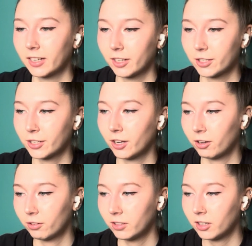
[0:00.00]

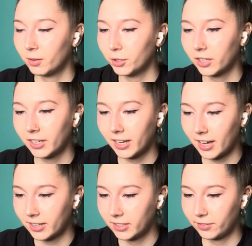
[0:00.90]
So now I'm looking
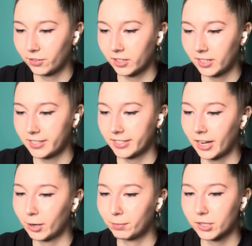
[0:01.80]
at different
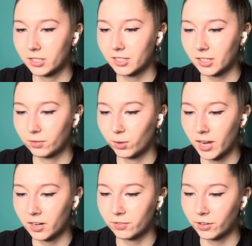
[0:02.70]
examples of
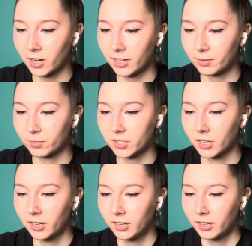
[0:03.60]
wireframes,
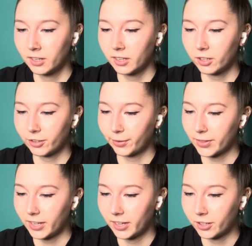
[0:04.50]
you know,
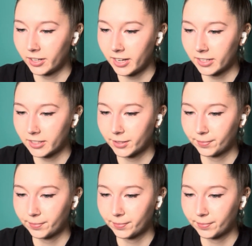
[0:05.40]
on the internet.